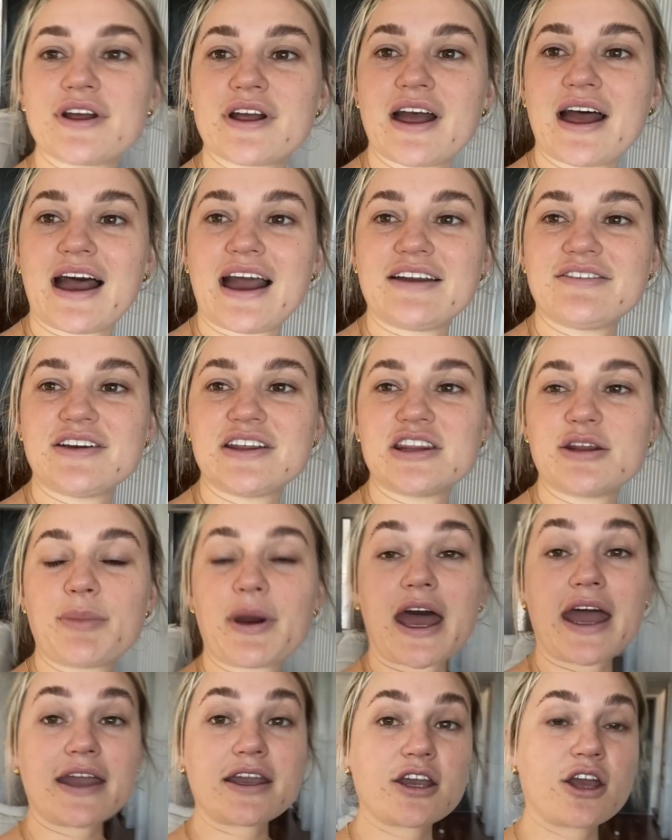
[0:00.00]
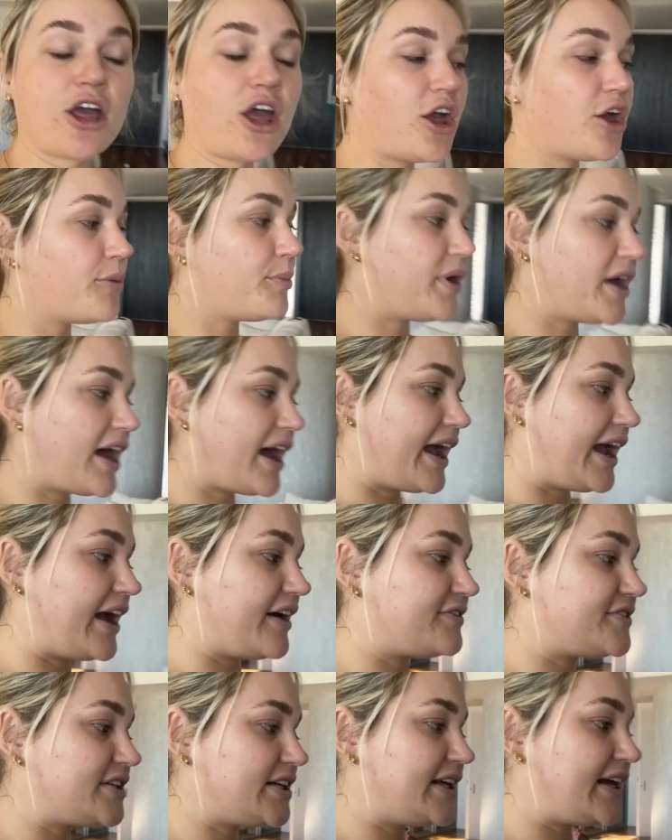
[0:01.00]
Ivy in the back, but I have
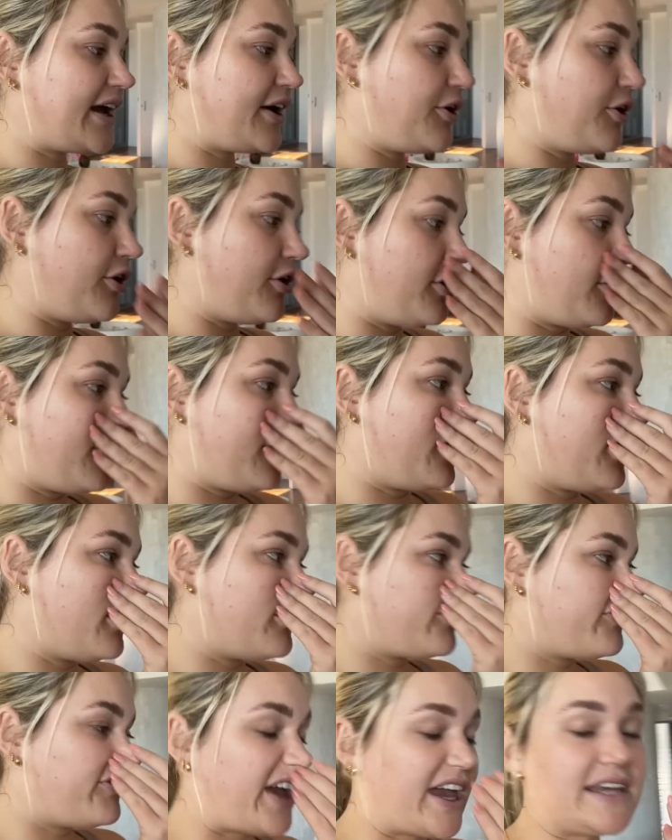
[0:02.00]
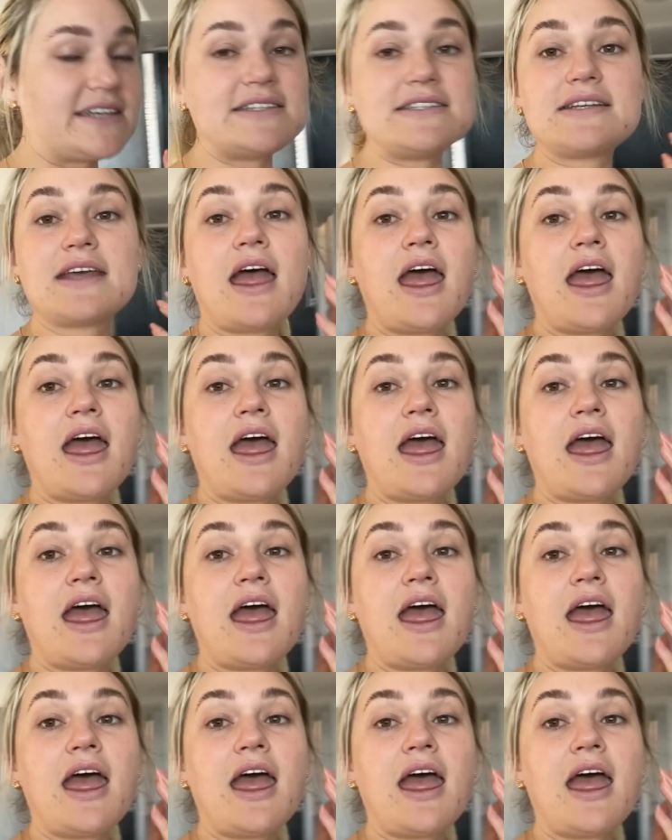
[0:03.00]
to get her fed